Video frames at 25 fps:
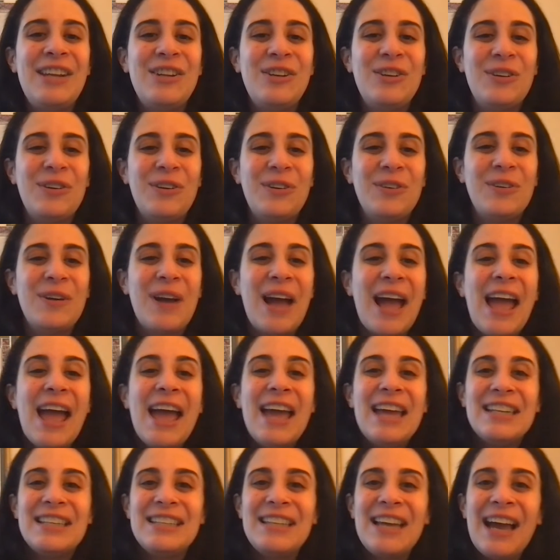die, die, anu,
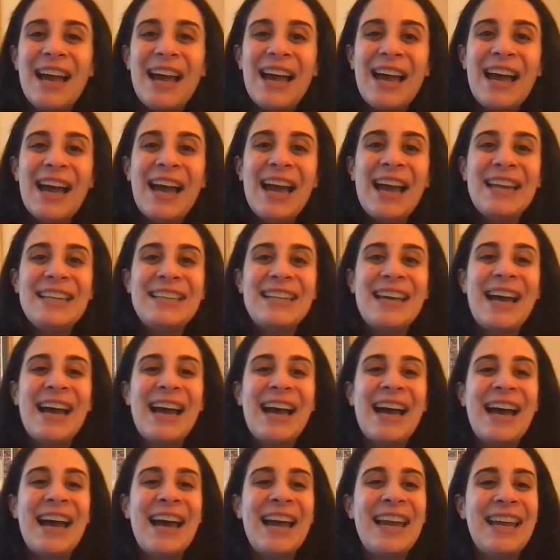die,
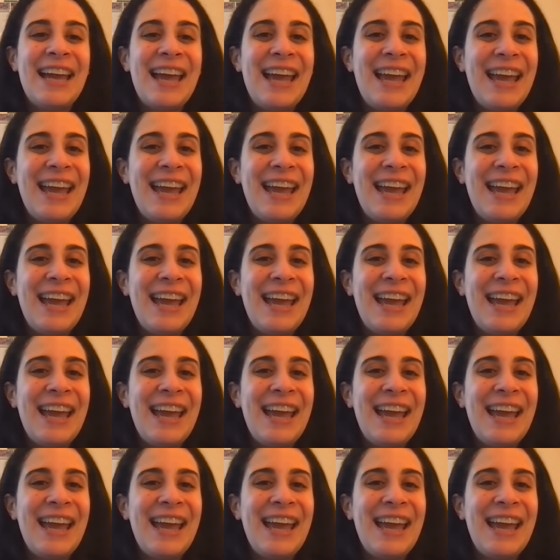die,